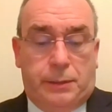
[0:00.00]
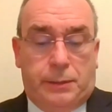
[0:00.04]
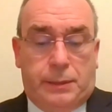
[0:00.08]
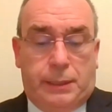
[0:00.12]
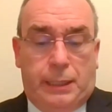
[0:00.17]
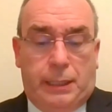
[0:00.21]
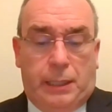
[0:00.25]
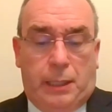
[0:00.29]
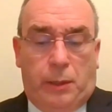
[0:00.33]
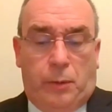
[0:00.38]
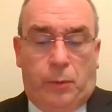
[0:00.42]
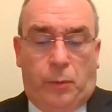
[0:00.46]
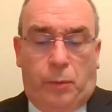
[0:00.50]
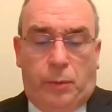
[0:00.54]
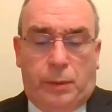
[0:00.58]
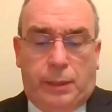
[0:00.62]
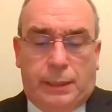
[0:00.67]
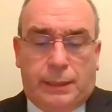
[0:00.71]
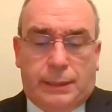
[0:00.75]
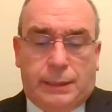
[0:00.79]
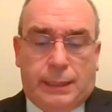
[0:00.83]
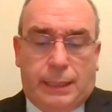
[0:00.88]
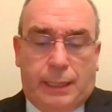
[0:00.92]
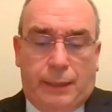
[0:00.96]
You see, the Lord
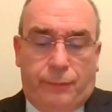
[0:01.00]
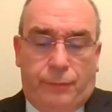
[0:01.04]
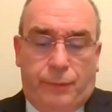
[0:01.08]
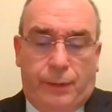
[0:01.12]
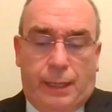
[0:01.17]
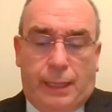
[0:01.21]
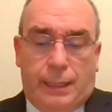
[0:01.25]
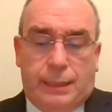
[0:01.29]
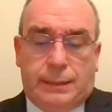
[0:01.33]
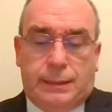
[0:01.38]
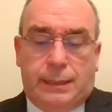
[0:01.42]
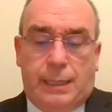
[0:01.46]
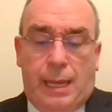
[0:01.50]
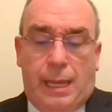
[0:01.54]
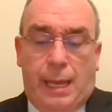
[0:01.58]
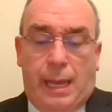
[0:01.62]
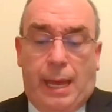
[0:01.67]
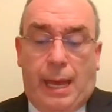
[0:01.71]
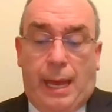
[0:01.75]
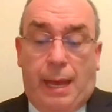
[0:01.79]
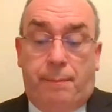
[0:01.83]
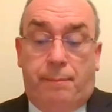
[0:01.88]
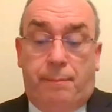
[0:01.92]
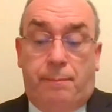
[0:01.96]
has given us
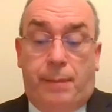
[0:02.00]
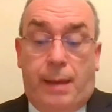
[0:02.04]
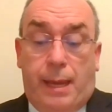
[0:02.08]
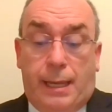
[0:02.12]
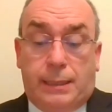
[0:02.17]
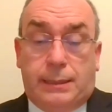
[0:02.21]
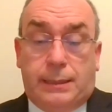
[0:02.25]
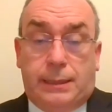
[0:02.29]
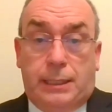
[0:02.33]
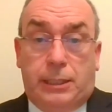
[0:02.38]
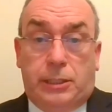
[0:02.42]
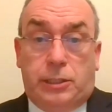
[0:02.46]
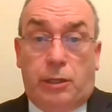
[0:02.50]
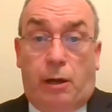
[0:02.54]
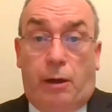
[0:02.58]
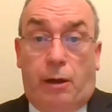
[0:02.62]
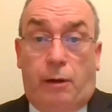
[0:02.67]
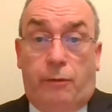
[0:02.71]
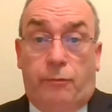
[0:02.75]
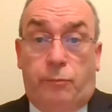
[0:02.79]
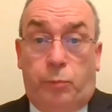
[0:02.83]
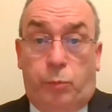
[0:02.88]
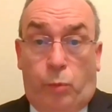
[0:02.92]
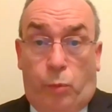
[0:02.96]
a message
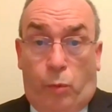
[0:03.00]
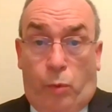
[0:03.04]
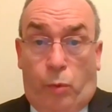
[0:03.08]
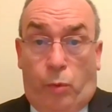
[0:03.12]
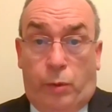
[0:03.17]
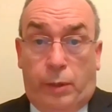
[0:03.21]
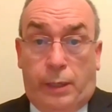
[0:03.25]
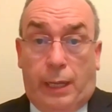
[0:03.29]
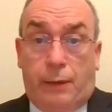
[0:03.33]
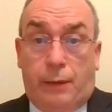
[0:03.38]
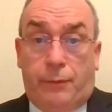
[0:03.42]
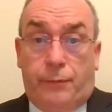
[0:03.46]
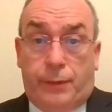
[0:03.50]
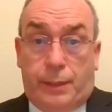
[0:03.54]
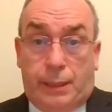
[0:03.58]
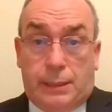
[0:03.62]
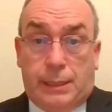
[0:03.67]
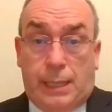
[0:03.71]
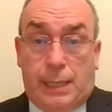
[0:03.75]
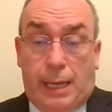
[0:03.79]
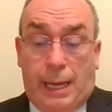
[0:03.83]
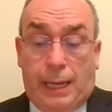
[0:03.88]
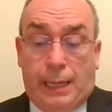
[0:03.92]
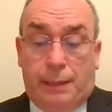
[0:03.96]
of warning for the
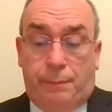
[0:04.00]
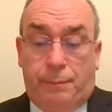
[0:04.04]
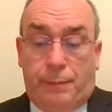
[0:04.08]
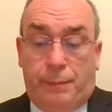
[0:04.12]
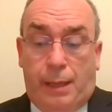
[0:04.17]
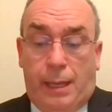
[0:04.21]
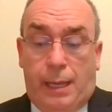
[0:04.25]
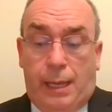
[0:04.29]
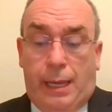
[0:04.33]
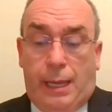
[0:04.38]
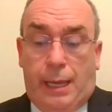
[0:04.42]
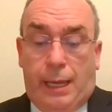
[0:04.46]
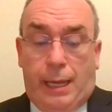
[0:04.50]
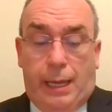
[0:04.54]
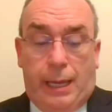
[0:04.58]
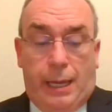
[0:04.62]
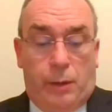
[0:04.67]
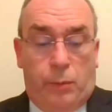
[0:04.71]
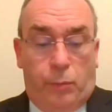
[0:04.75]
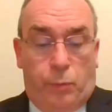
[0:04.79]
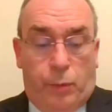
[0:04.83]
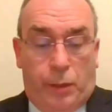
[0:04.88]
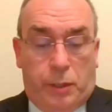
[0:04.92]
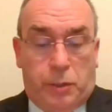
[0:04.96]
time
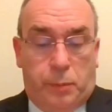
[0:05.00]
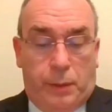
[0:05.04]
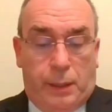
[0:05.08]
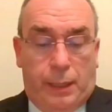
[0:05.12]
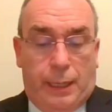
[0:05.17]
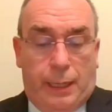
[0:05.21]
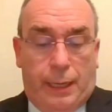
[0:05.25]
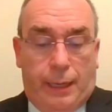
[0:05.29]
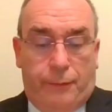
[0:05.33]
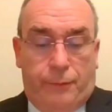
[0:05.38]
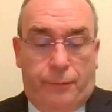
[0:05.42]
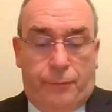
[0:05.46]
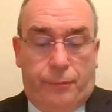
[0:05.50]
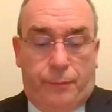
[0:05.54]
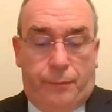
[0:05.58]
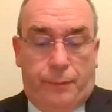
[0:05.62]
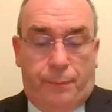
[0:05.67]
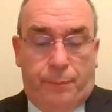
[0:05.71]
in which we live.